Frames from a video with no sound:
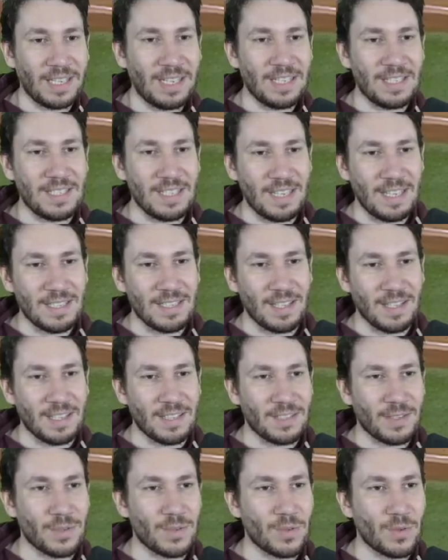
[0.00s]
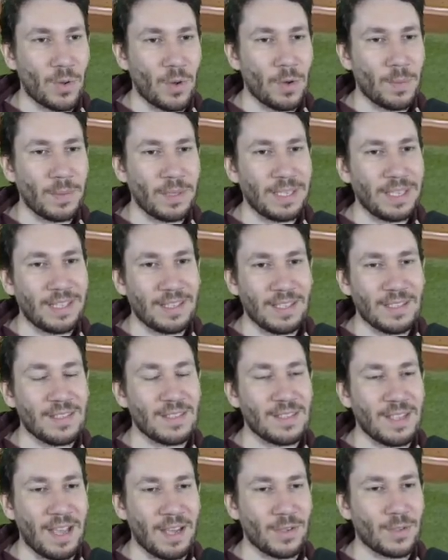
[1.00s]
as he is on this. Because normally this
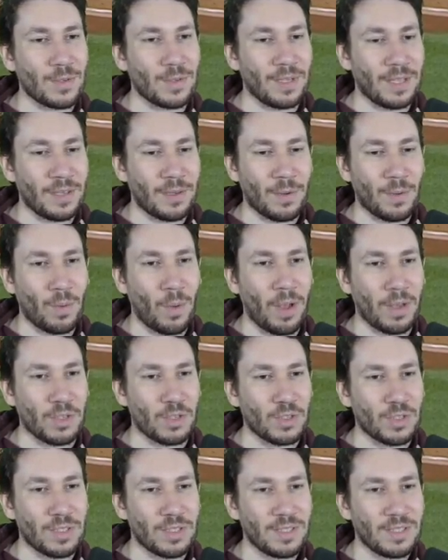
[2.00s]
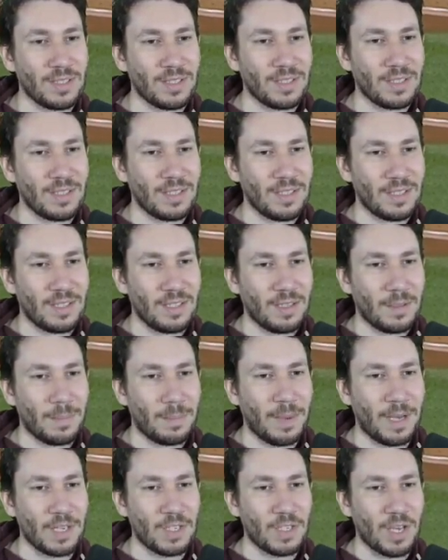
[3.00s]
is actually like crushed
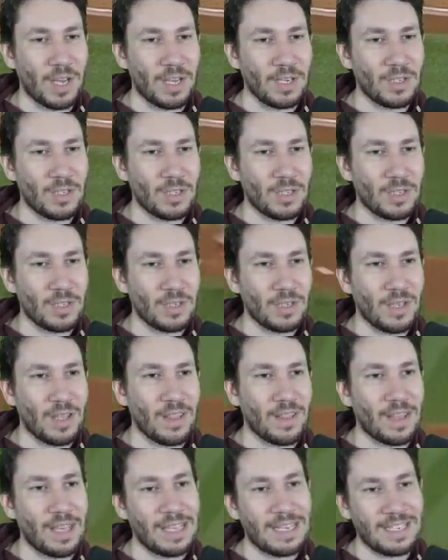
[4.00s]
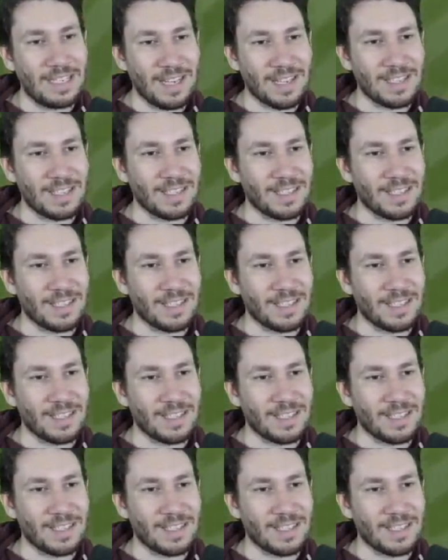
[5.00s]
by Judge. And then he does it.